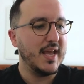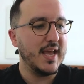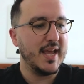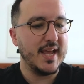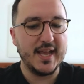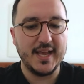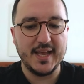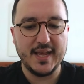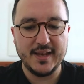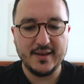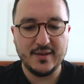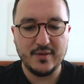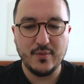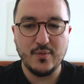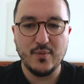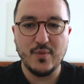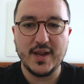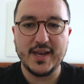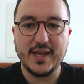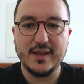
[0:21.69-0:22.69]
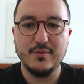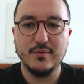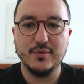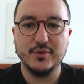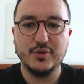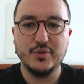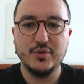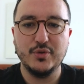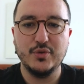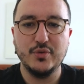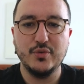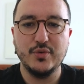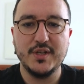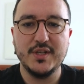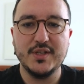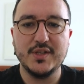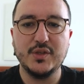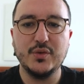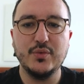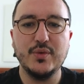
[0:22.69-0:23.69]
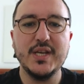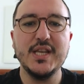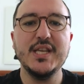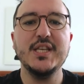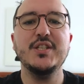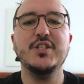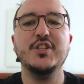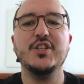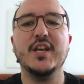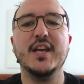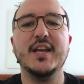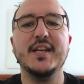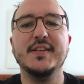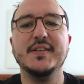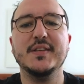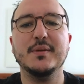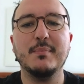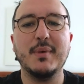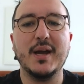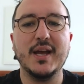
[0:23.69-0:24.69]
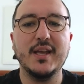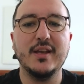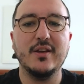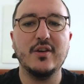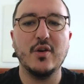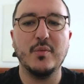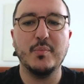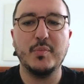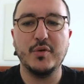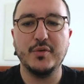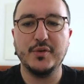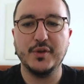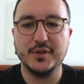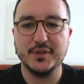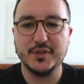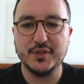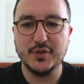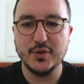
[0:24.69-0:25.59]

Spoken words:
And what I want to do is to initiate my component.